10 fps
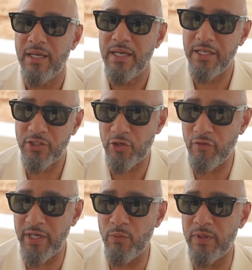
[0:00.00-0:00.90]

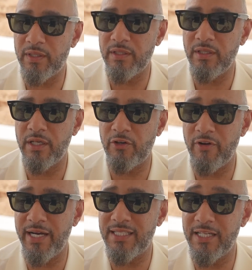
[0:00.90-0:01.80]
history with your
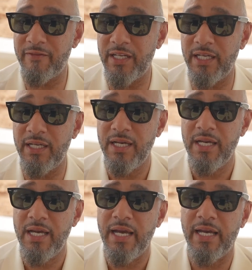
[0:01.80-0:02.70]
creativity.
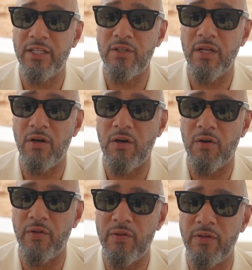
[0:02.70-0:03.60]
And
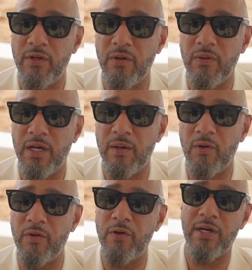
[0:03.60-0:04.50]

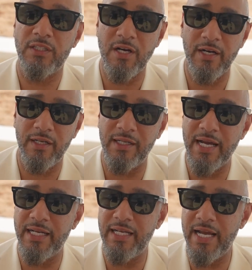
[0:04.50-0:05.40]
although I started in
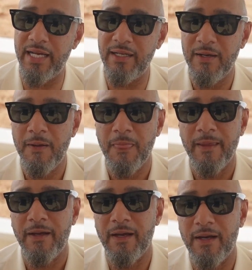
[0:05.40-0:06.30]
'98,
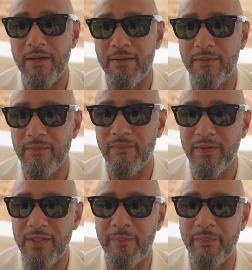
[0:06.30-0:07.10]
the